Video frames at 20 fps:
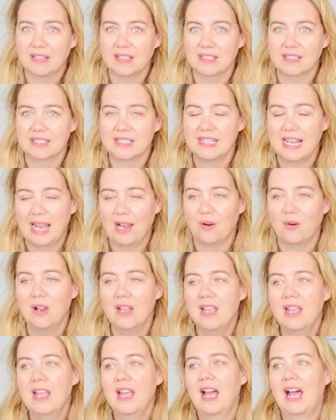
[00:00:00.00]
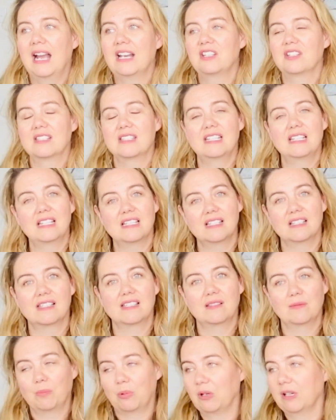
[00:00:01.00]
this. Now, I just need to
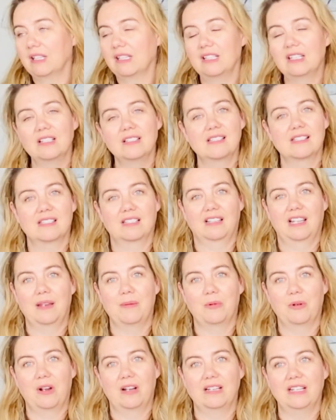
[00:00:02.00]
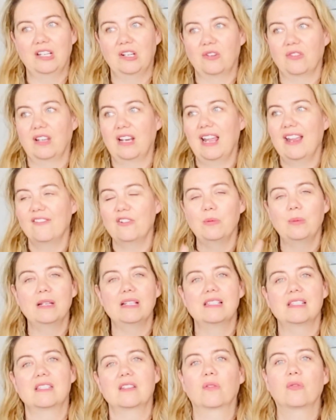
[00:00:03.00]
just put a little disclaimer on here that
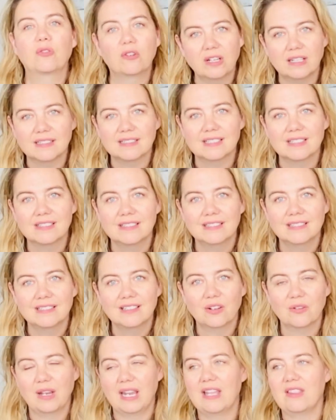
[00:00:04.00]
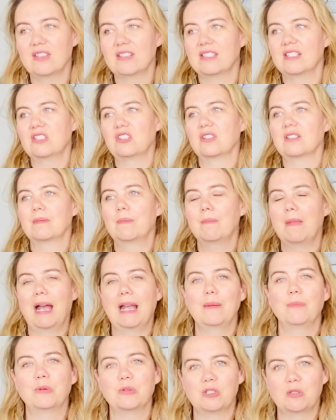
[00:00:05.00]
everybody's different. Okay, this is just
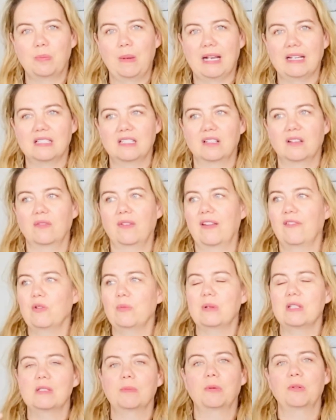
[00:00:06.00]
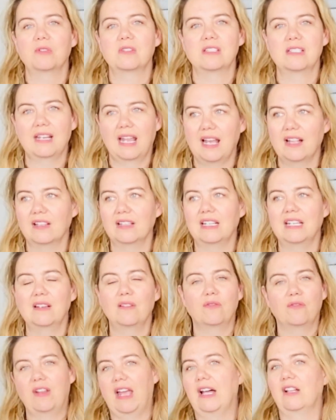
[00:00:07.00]
my perspective. Everybody's personality
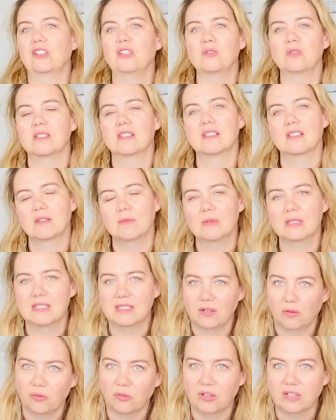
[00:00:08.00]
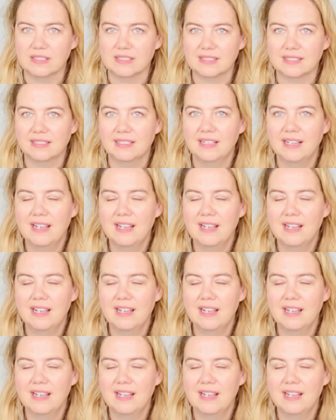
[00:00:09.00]
and value system is different.